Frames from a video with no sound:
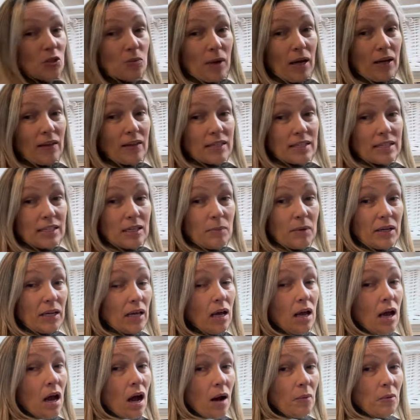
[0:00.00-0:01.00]
about this in a minute.
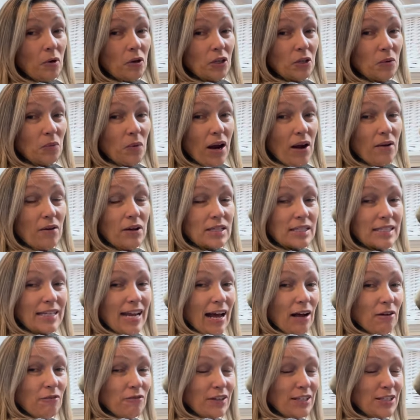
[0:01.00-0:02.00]
I'm not going to wear it as an
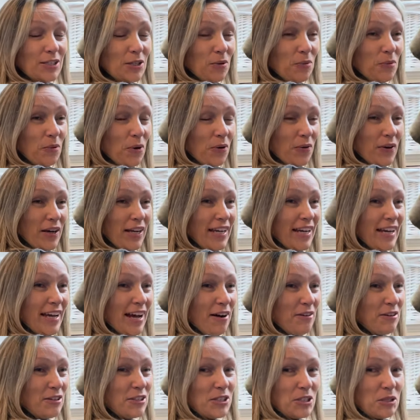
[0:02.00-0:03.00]
outfit, don't worry.
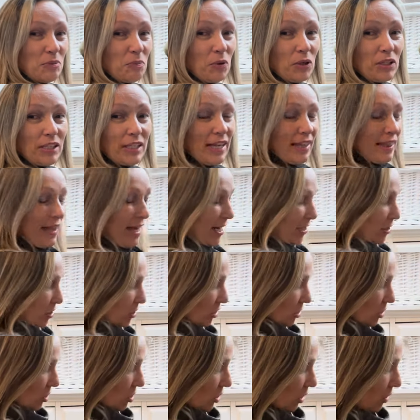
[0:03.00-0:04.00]
I was just putting it there
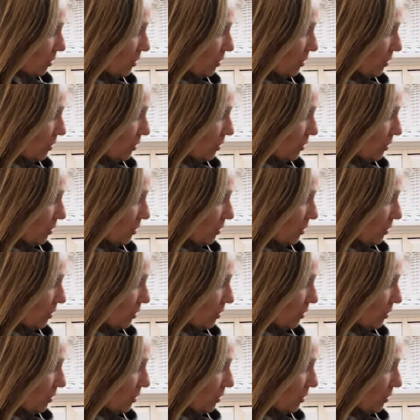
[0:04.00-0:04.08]
just to show